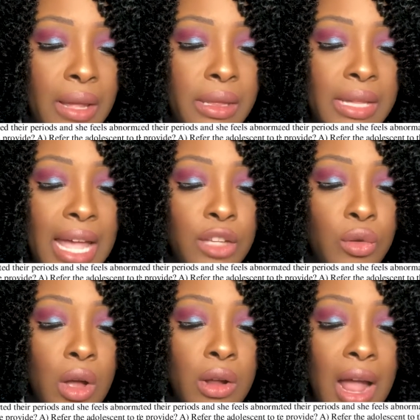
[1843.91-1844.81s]
Schedule
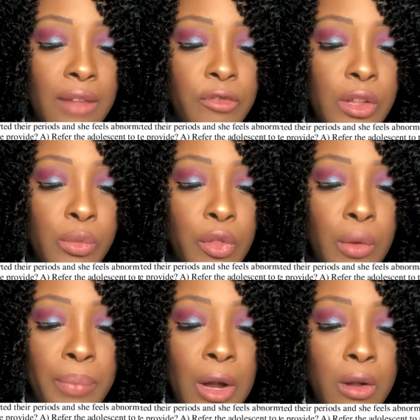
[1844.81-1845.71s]
a conference with her
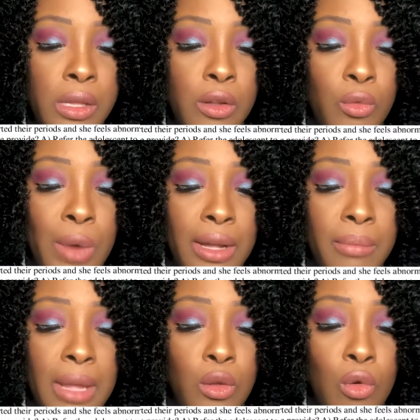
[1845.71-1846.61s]
parents to
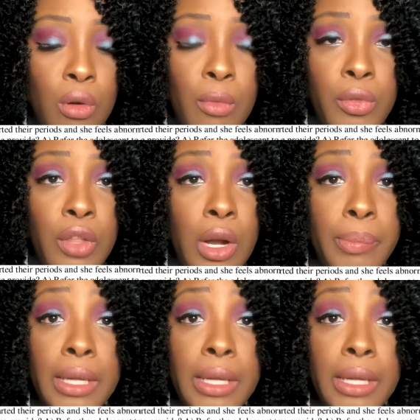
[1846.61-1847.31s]
recommend hormone therapy.